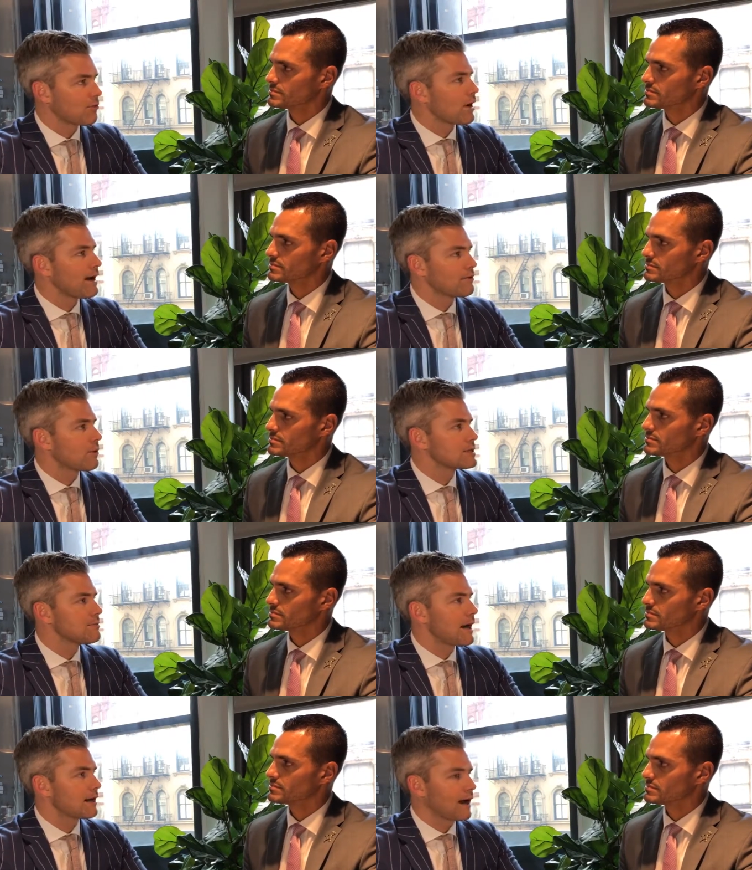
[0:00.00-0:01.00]
Speaker 1: before I ever went to
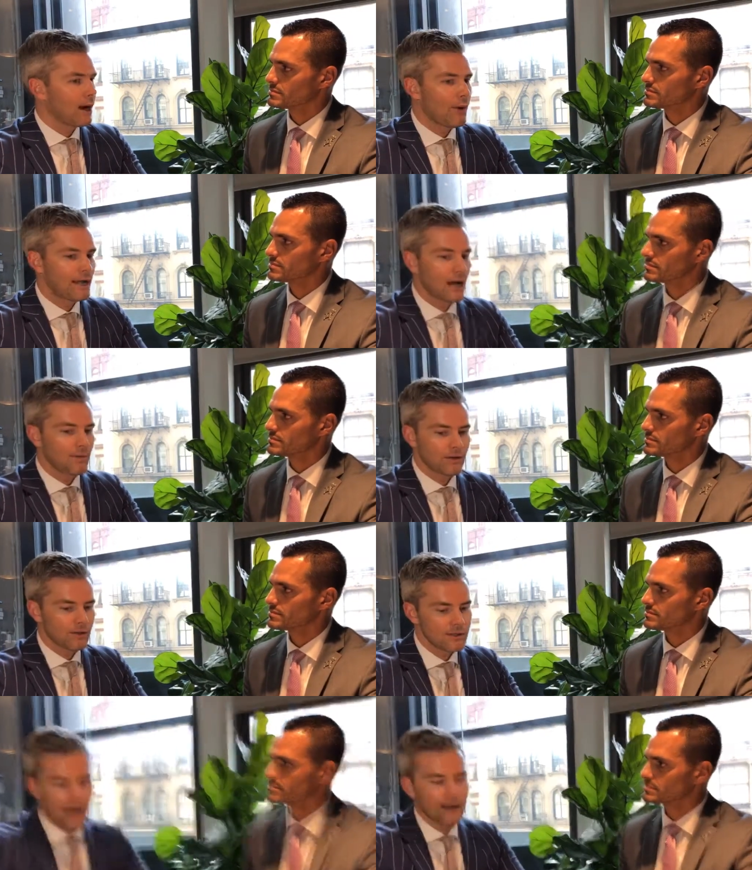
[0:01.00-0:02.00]
bed. I wake up, and know
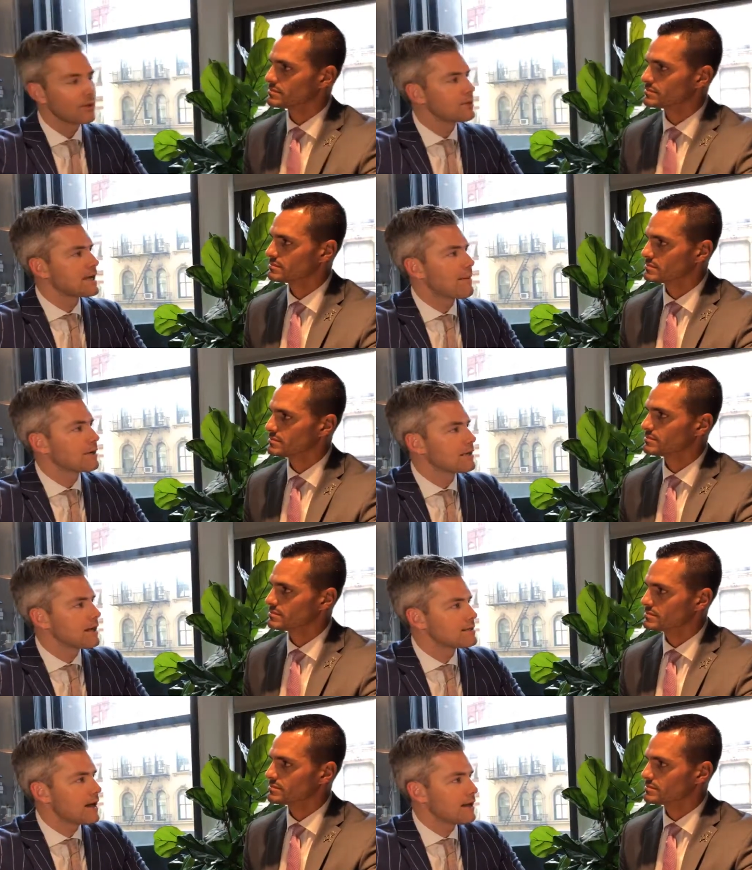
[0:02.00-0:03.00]
exactly what's happening
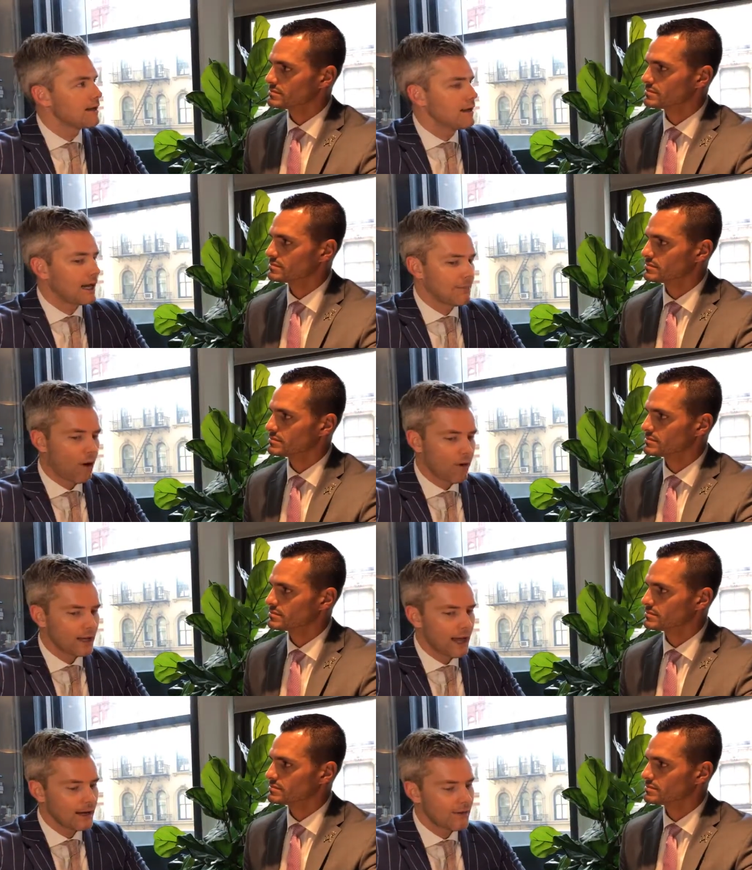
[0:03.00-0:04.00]
that day, and I'm
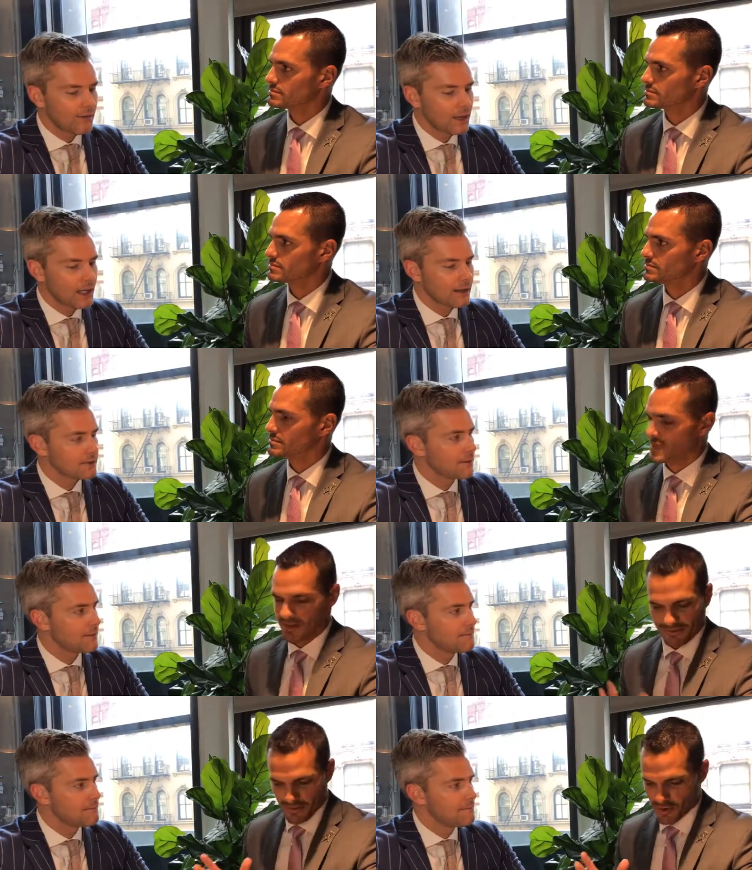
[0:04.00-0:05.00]
already ahead of everybody else.
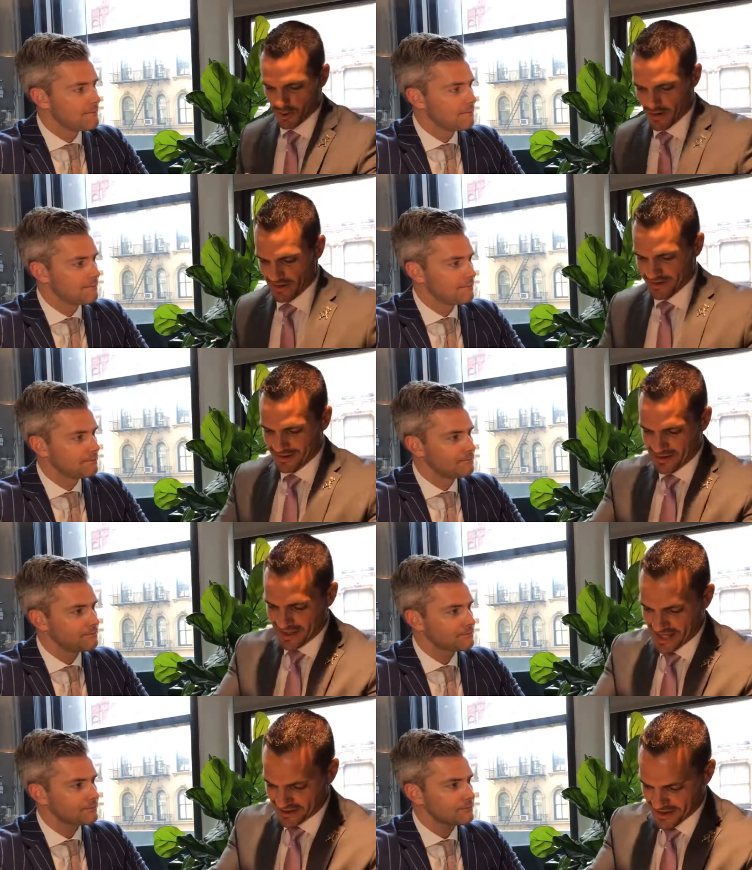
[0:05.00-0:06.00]
Love it.
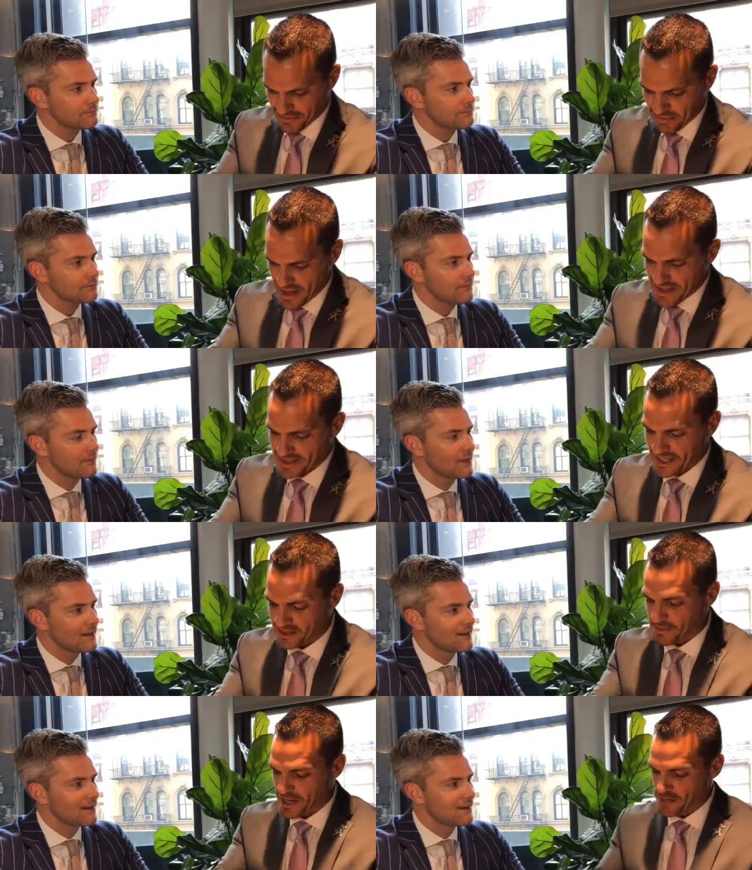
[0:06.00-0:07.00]
Speaker 2: Last thing, tell
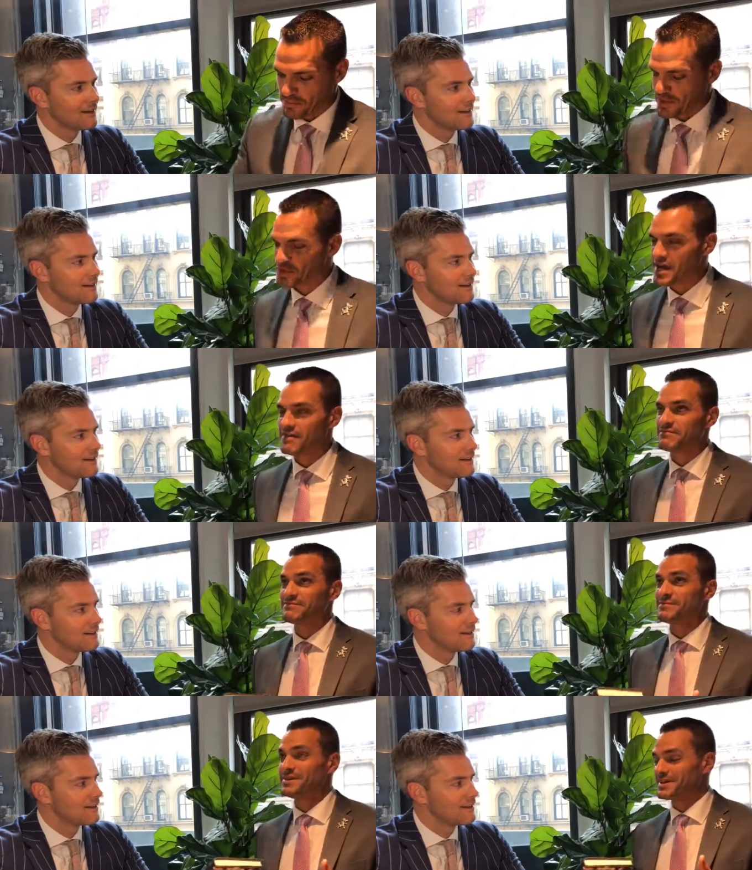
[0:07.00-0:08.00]
us about your book. You
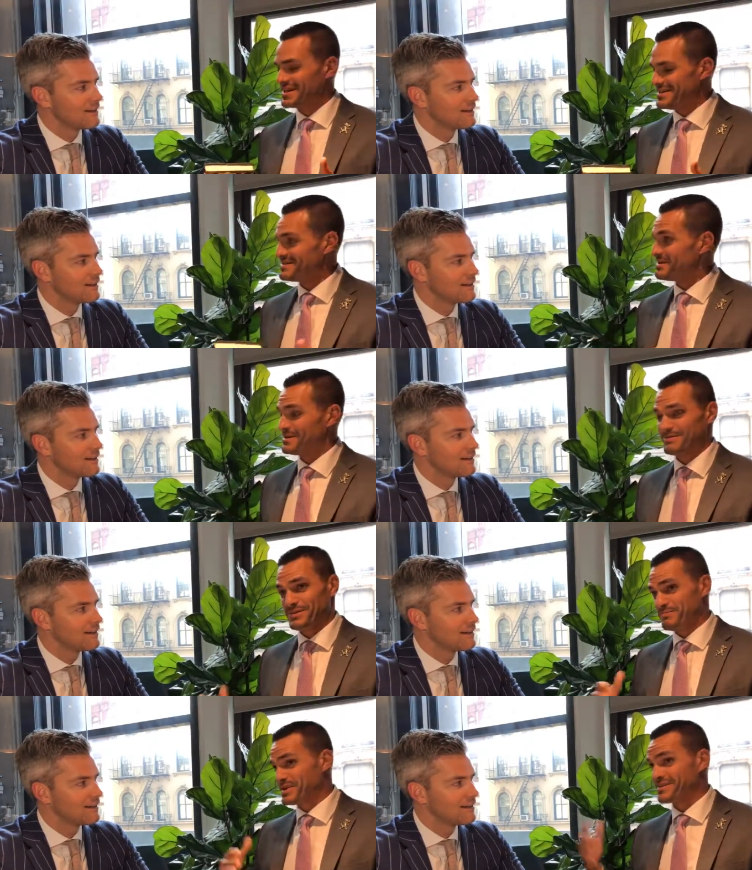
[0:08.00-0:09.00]
have again
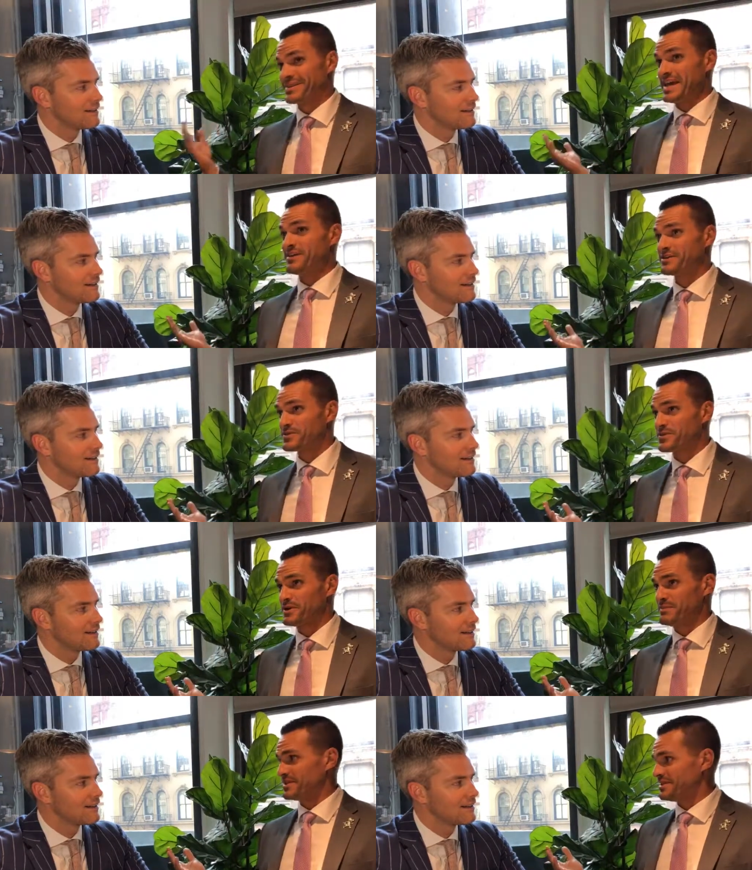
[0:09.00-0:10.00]
your business
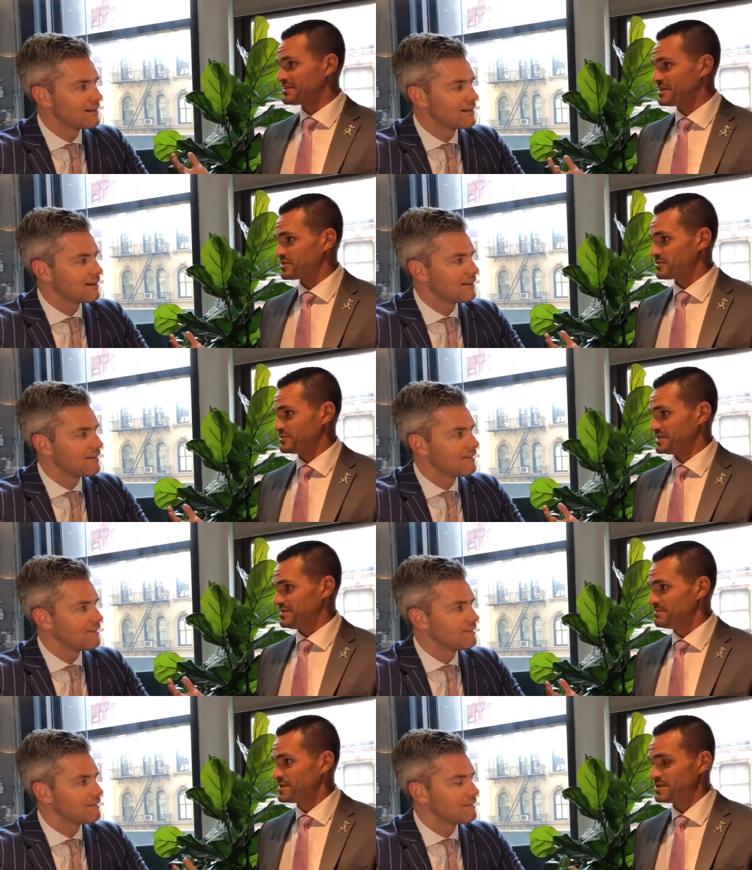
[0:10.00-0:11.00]
830 million in sales with your
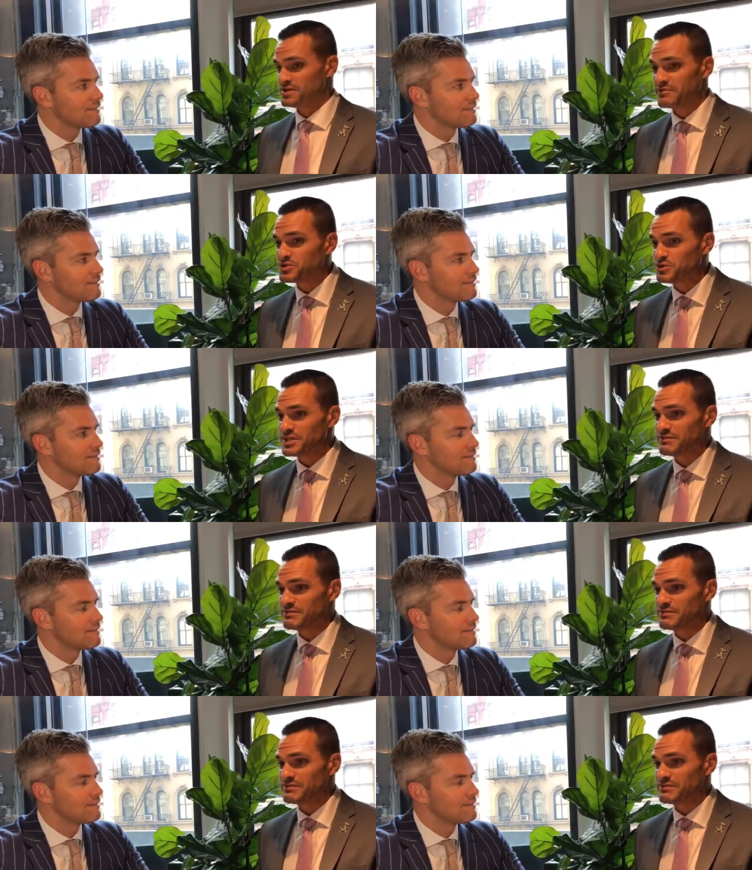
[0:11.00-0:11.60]
team. Yeah. You have two